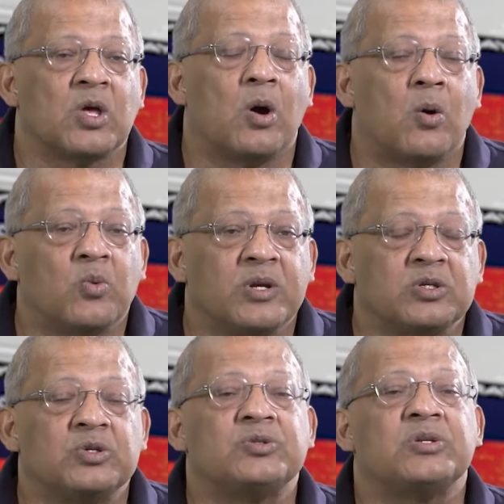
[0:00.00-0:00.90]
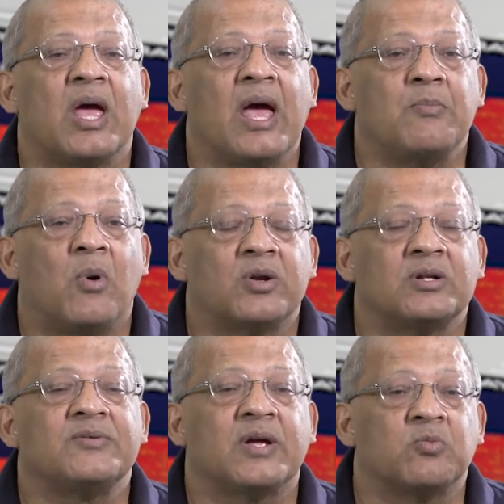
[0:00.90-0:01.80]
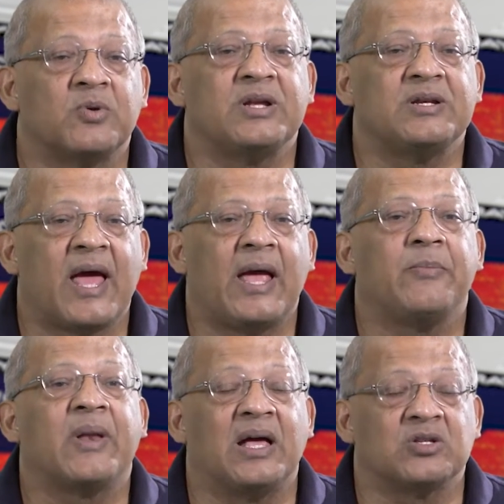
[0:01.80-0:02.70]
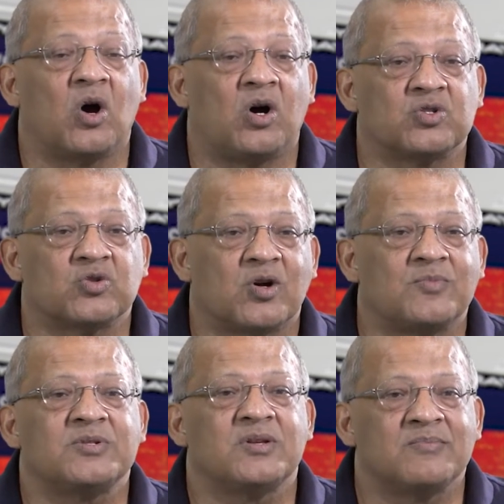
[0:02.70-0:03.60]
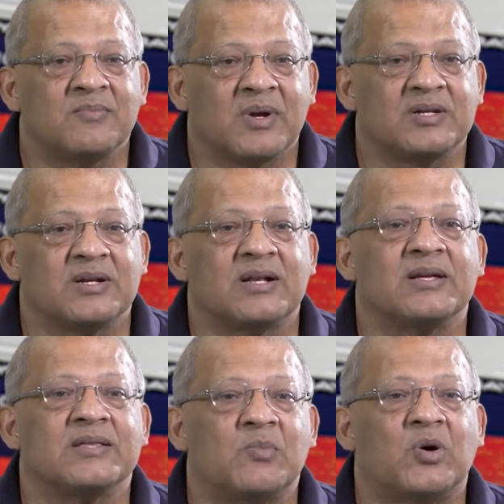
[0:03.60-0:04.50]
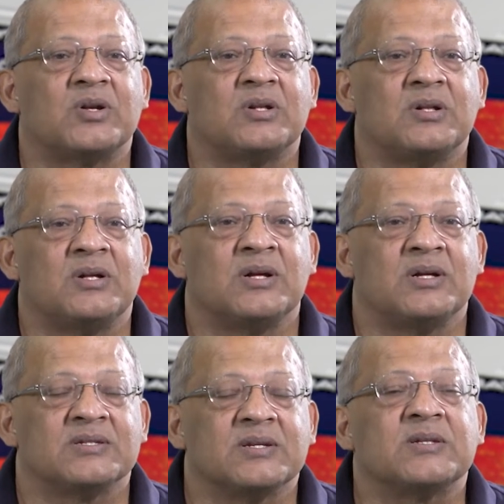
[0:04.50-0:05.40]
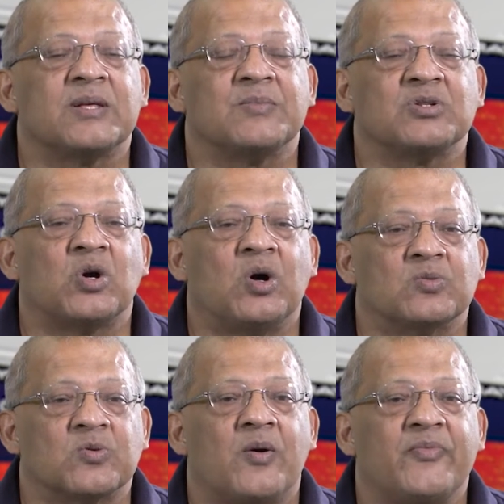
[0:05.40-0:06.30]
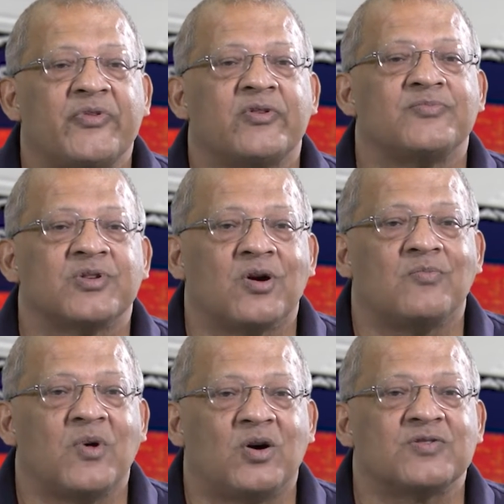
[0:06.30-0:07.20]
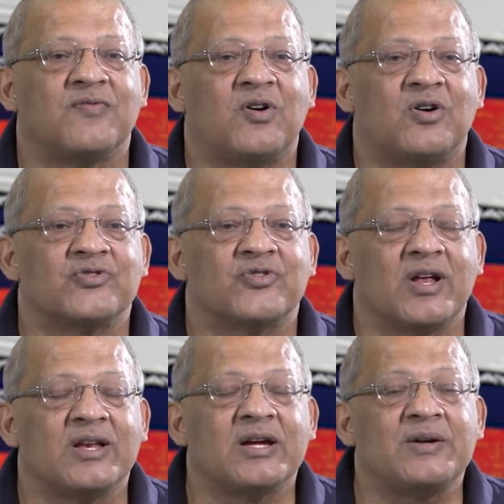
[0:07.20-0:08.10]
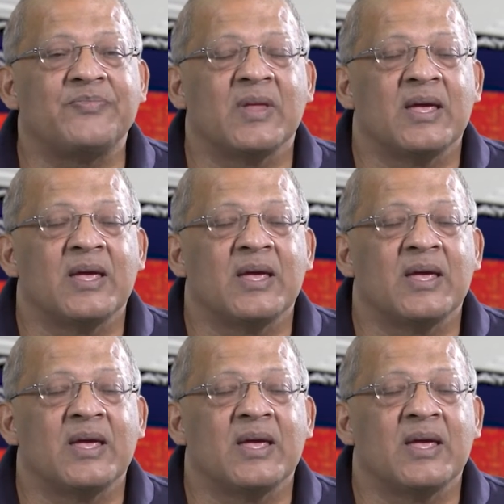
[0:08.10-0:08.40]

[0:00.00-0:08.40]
So we use a model that we named as OSROMS. Basically the model system is called ROMS, so OS for Australia.